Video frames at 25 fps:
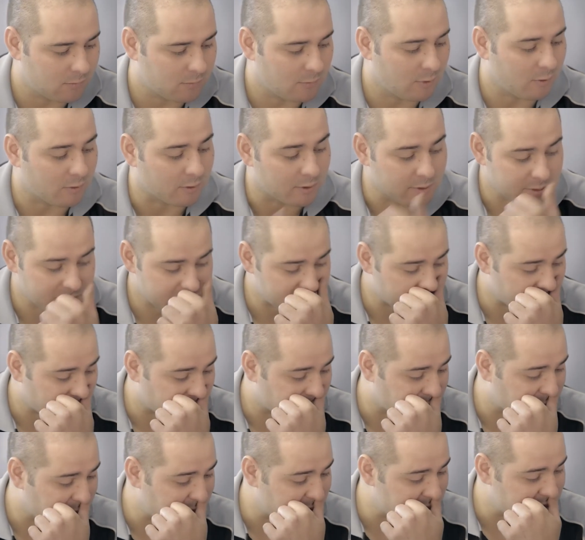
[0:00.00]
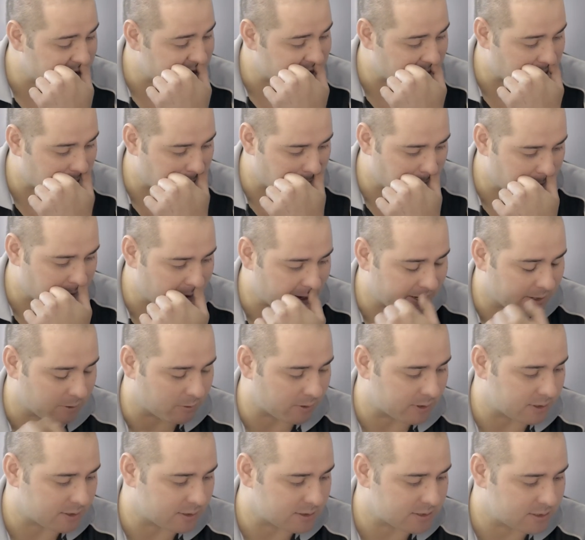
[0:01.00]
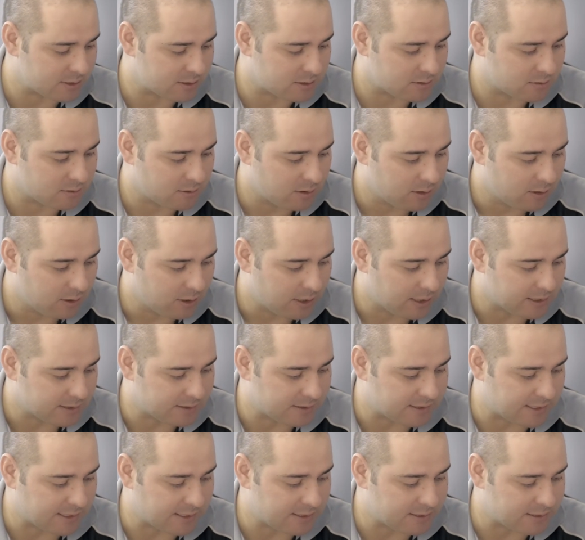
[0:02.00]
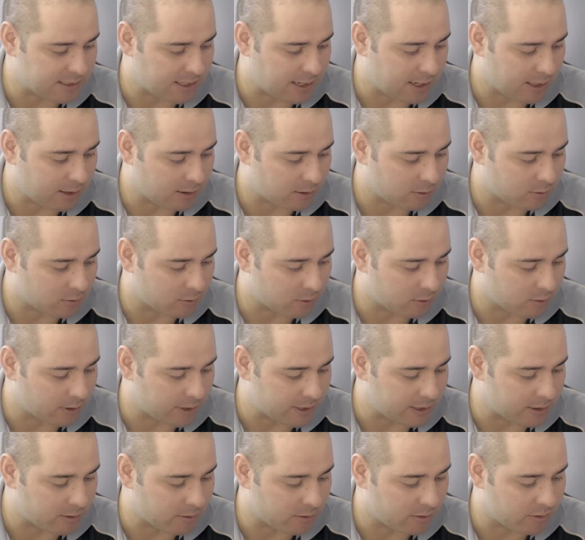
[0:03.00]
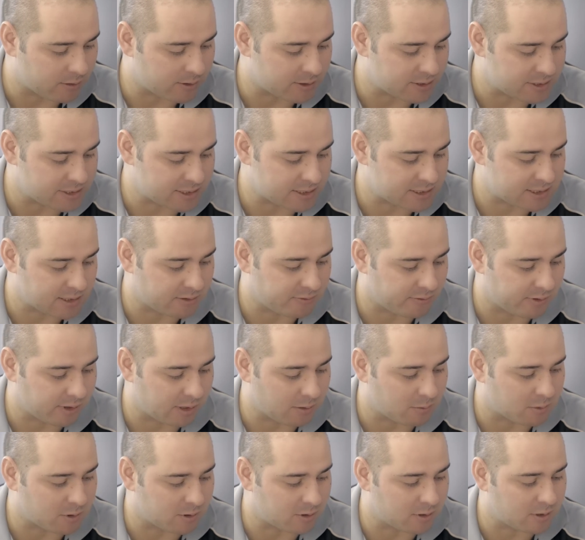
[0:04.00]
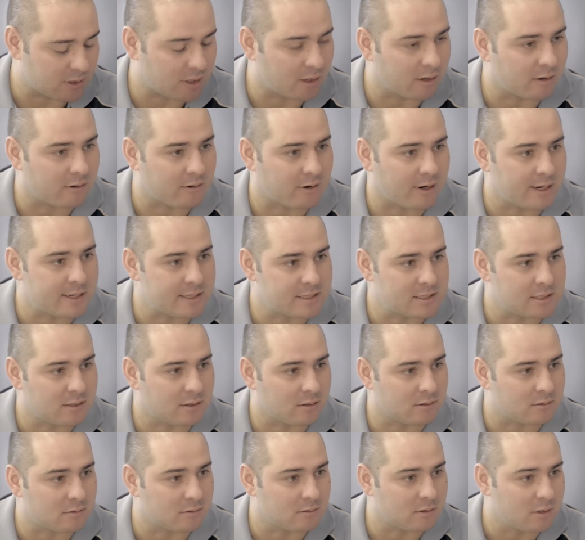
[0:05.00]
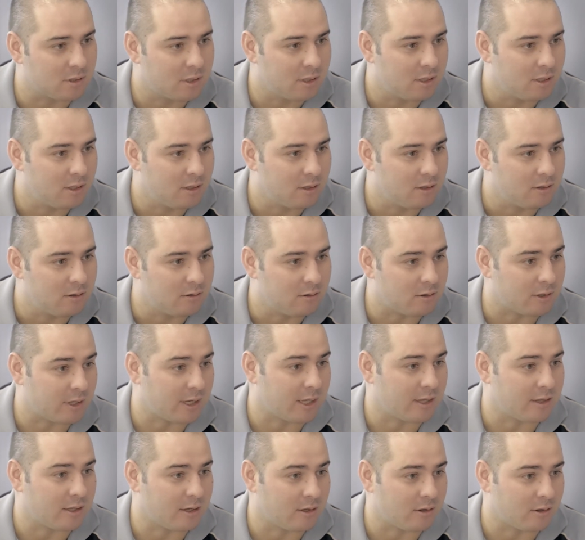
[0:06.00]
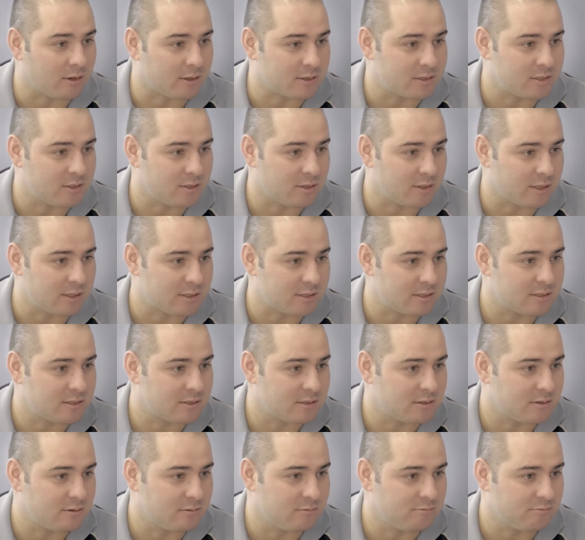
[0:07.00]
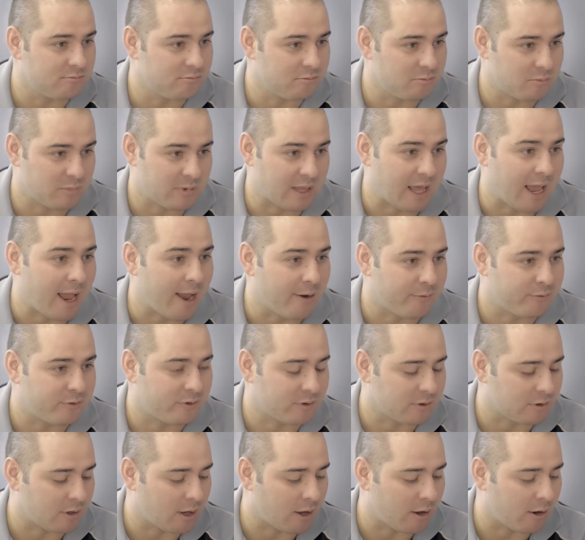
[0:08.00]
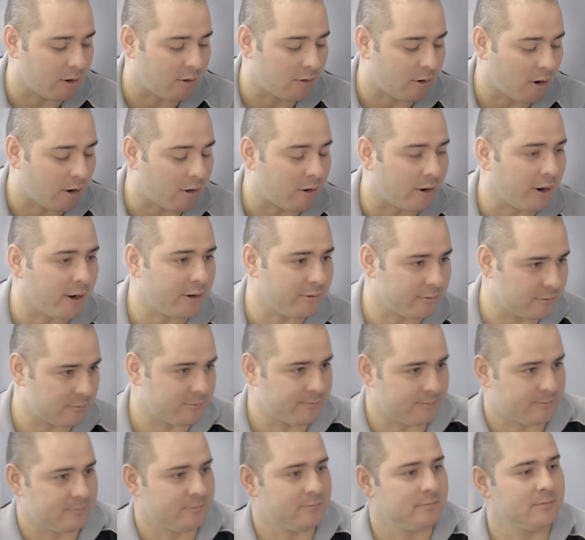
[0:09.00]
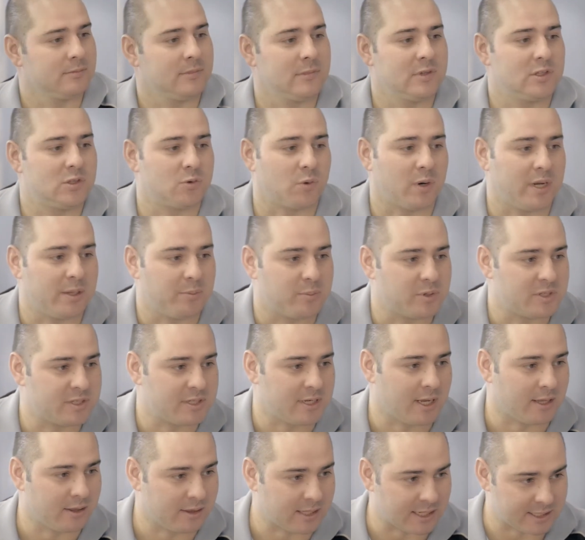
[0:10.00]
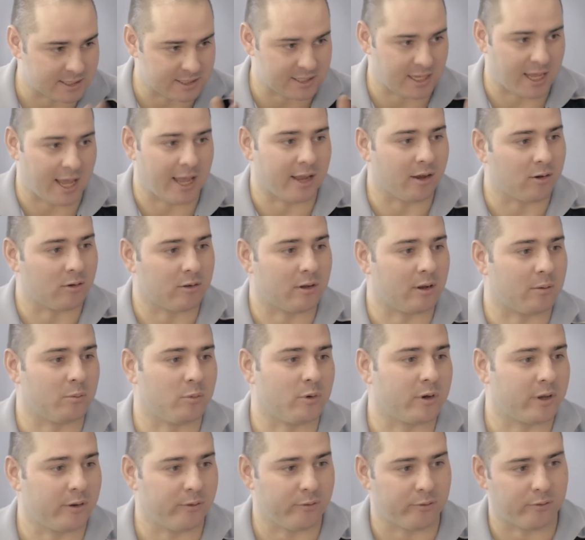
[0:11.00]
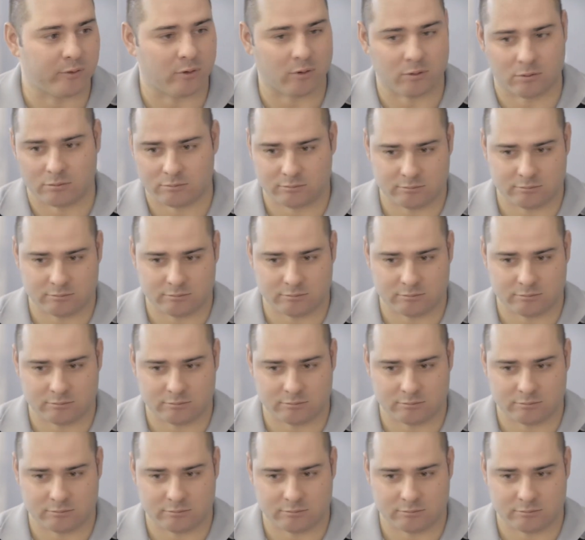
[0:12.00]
Alright, so with anyone that's a detailer or any enthusiast that really wanted to go crazy on looking at their gloss units, they have to go, alright, 20%, that's the angle I'm looking for.